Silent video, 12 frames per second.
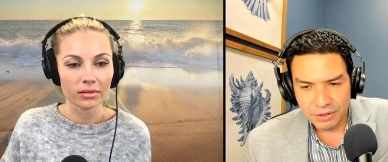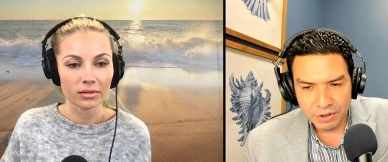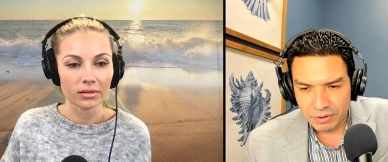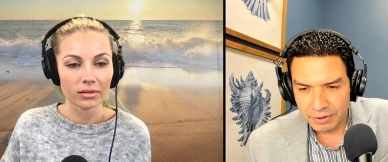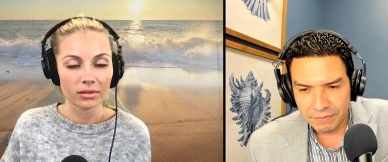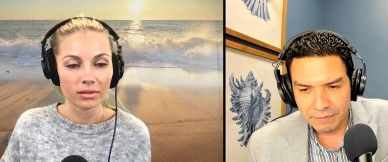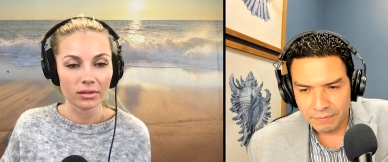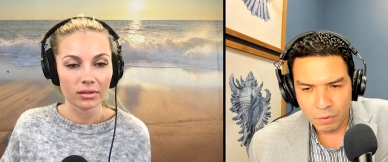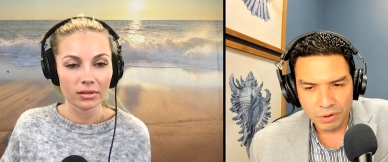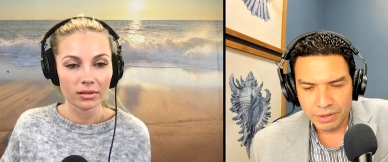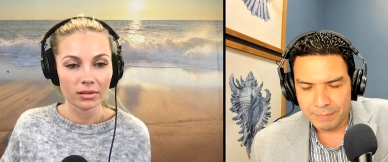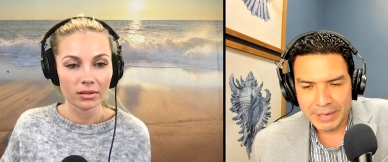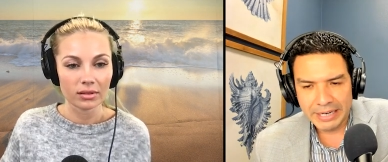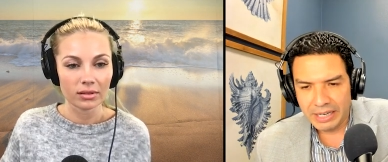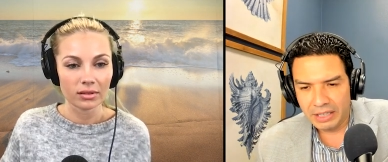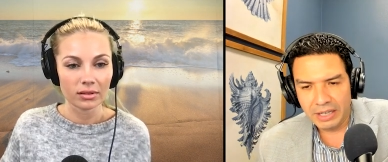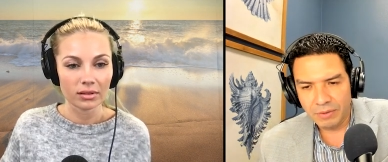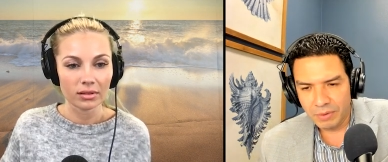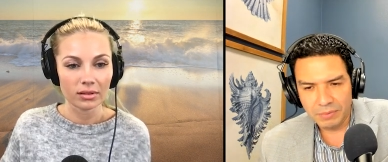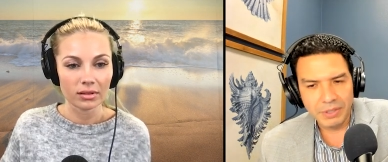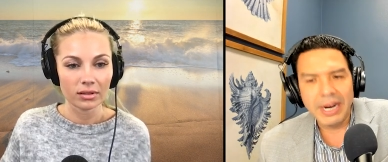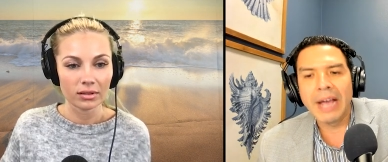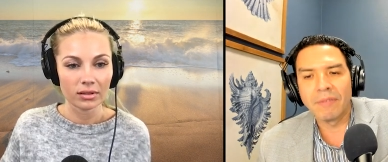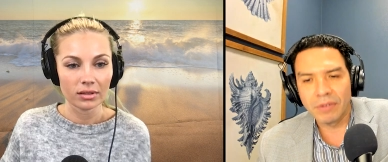Speaker 1: a third, or fourth opinion, and
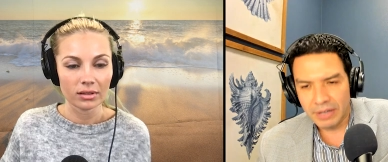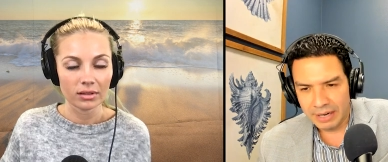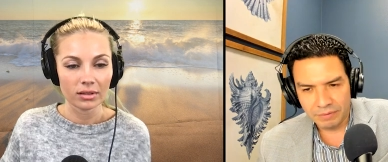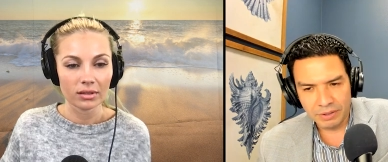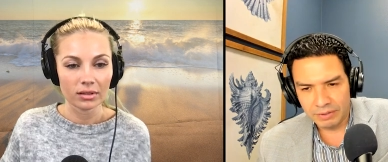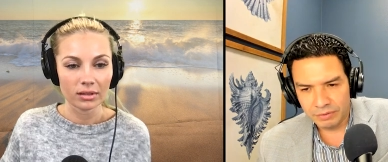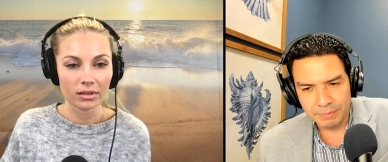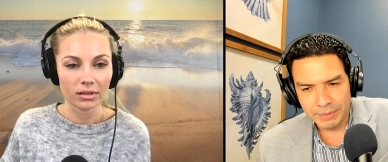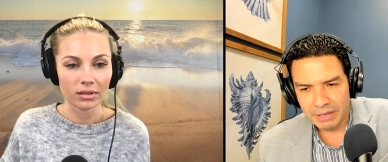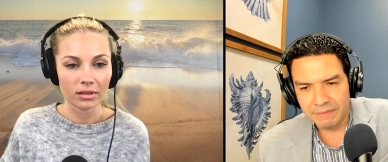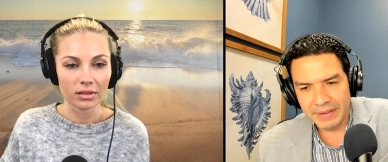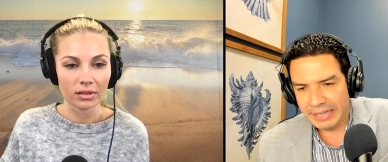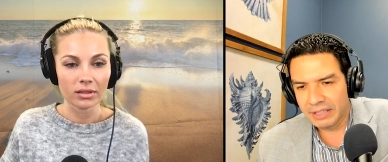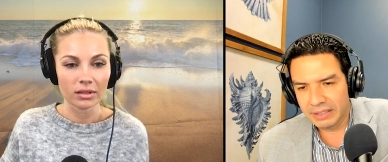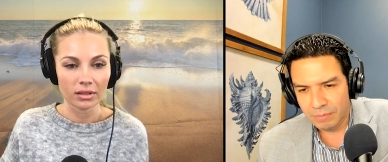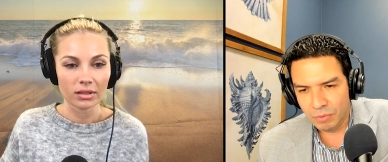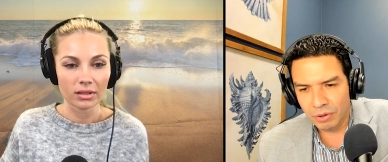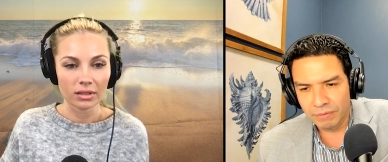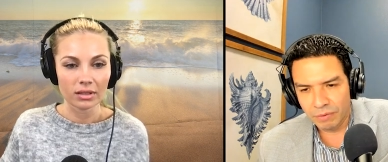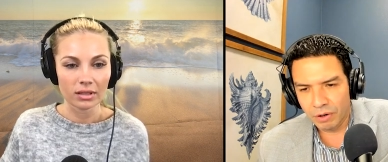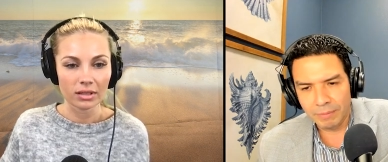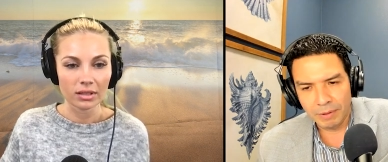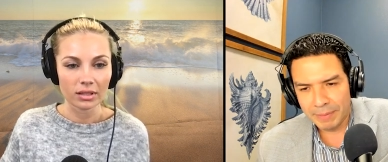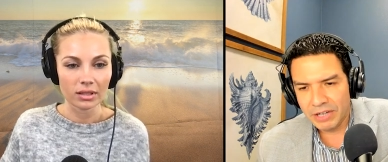we would never, ever, ever be offended. The more
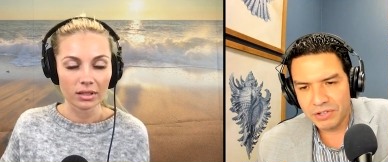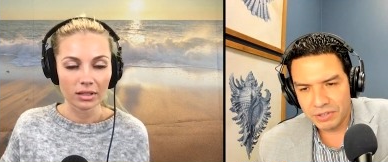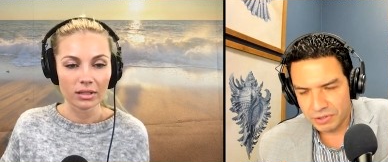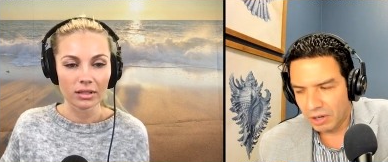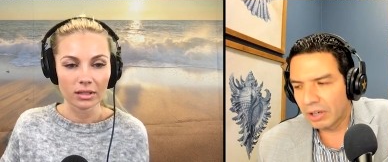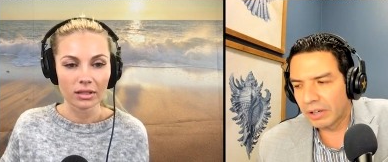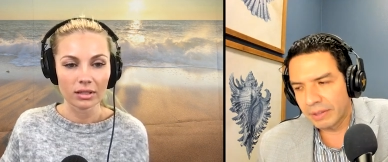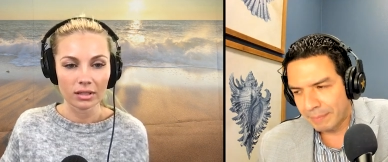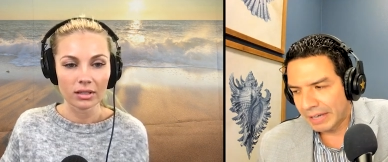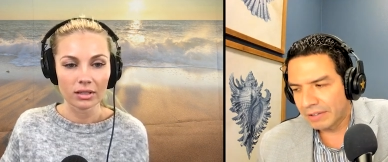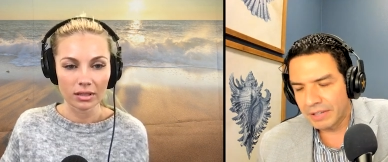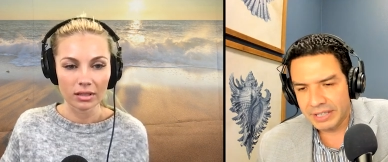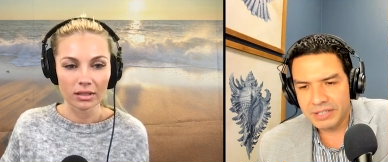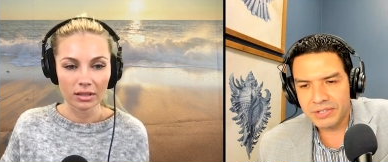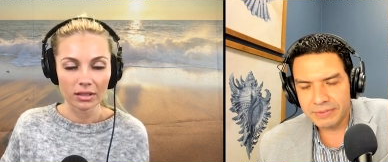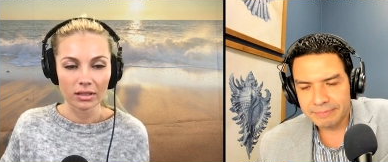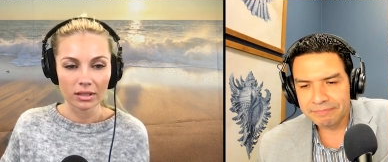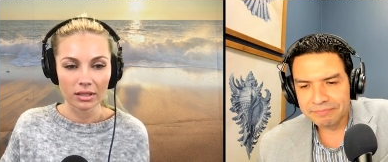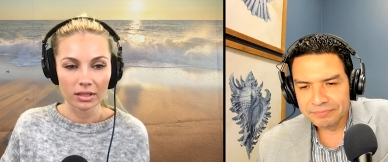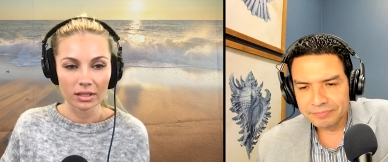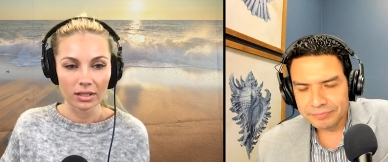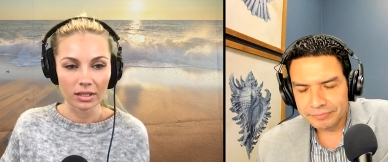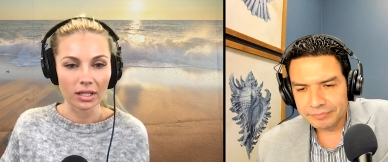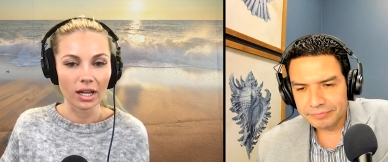informed our patients are, the better it is.
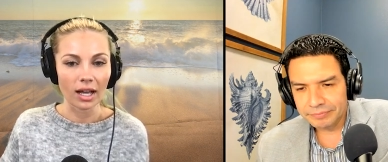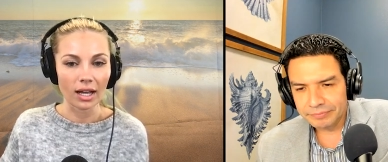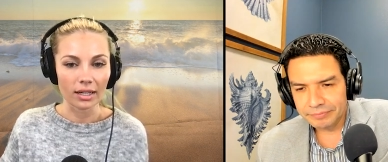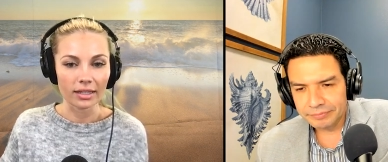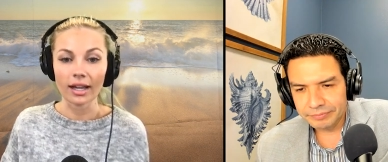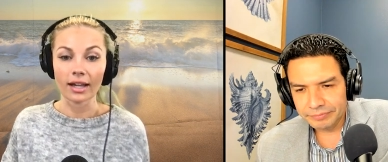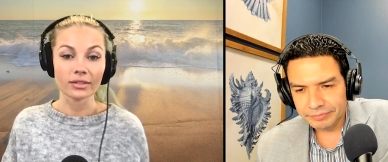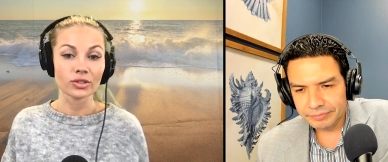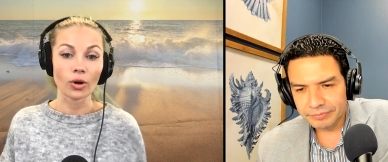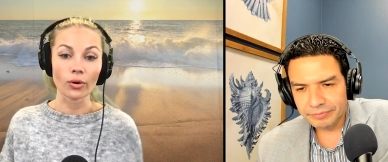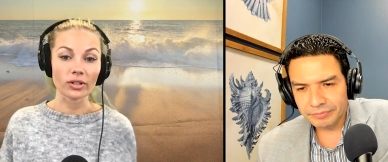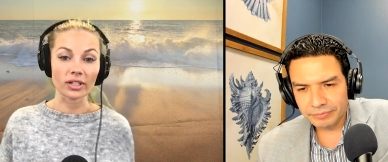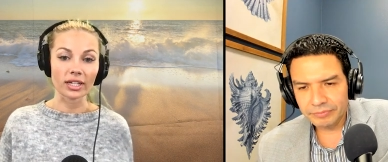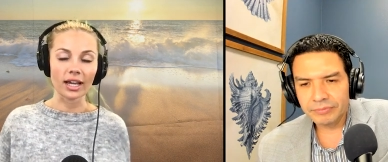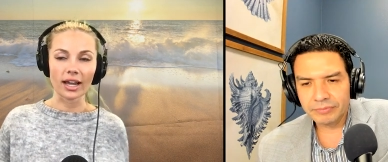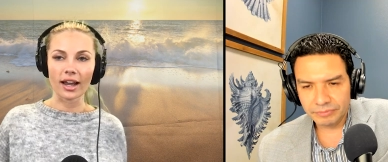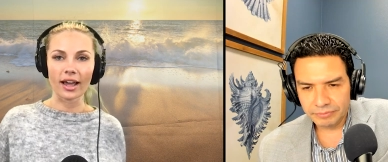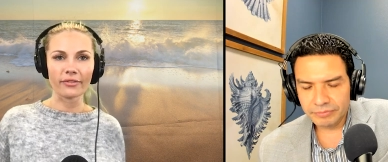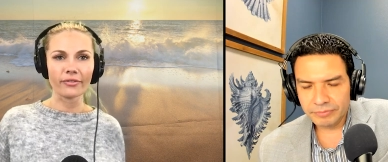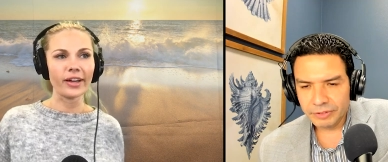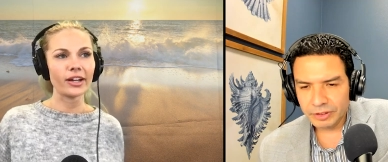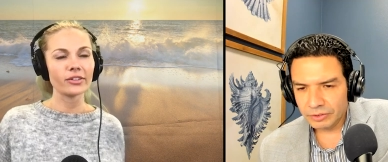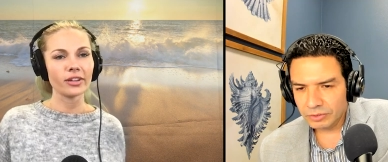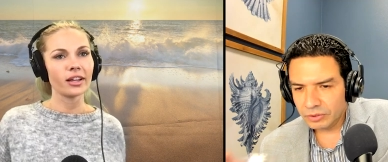
Speaker 2: Yeah, yeah, totally. And I
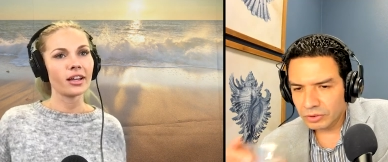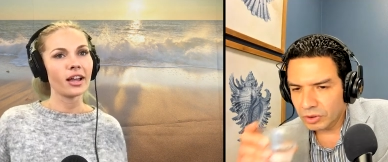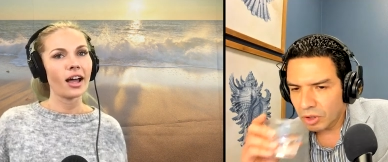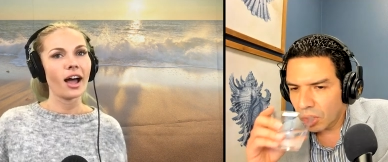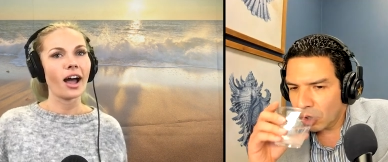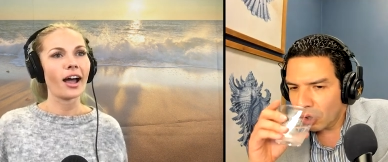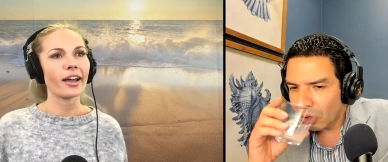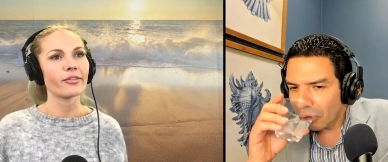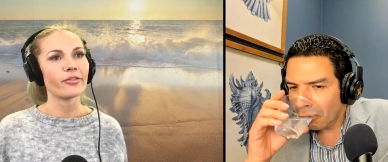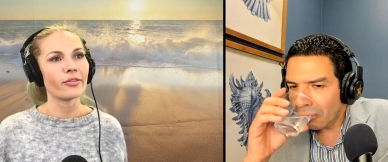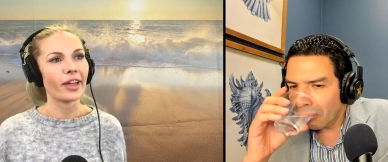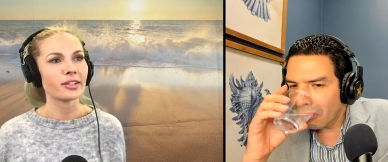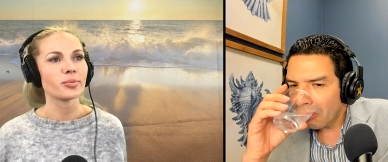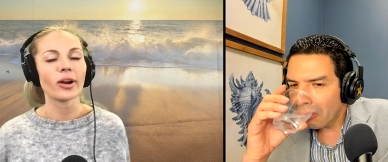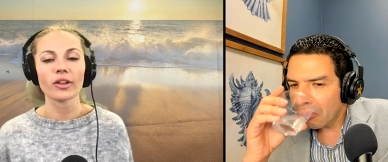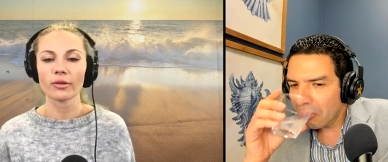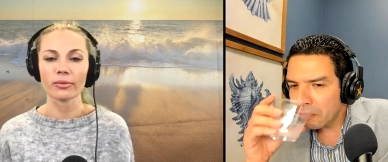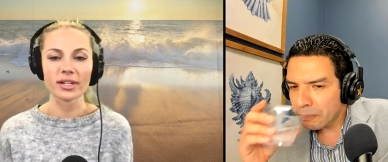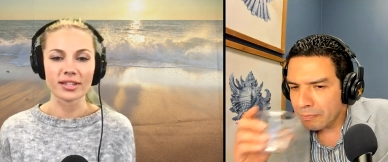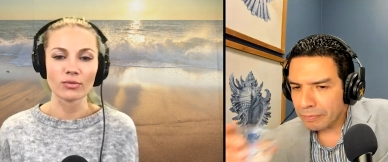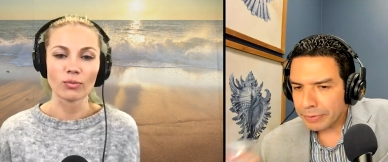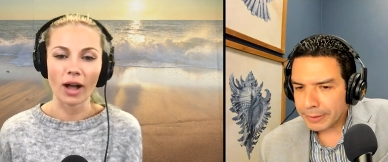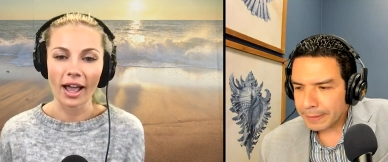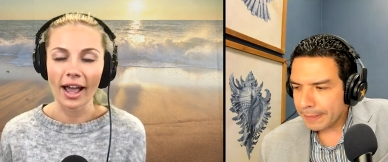felt... I, that's part of the
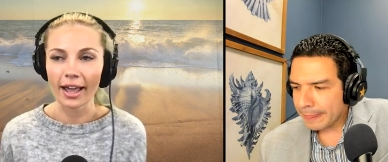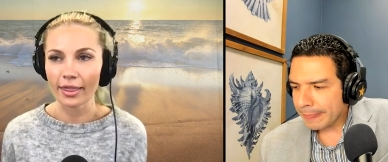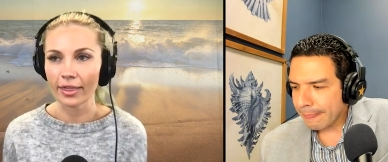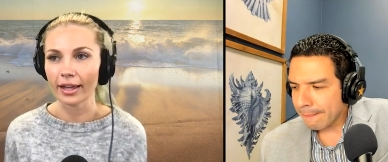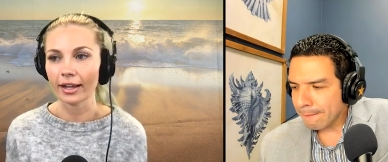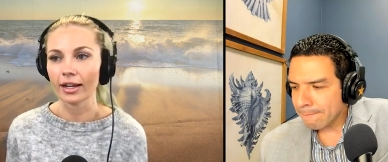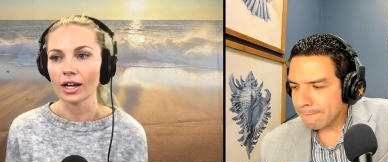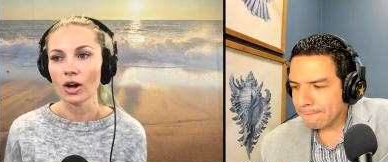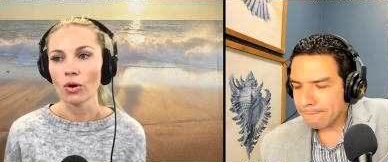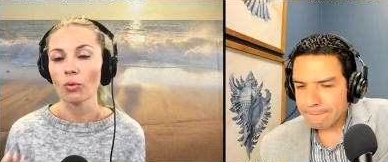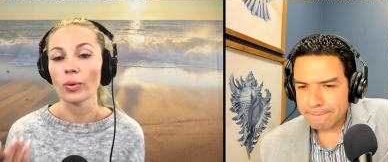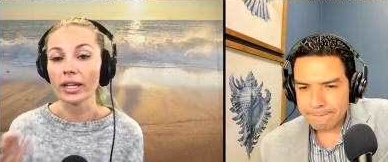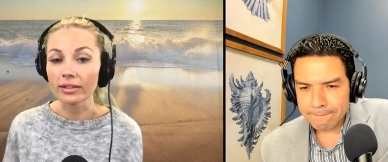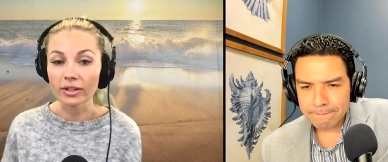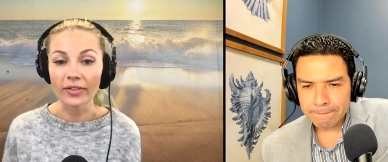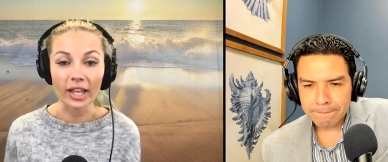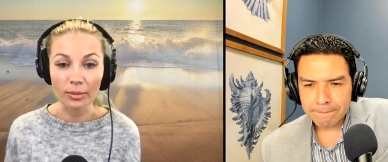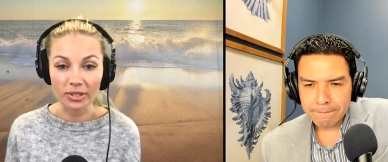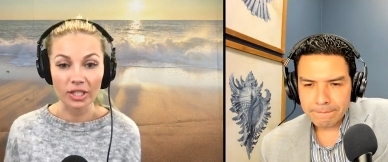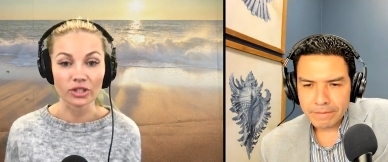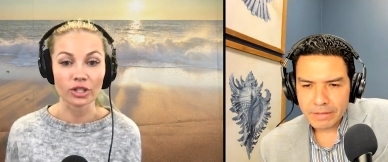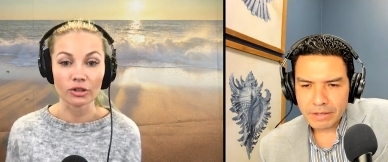reason why I think we developed such a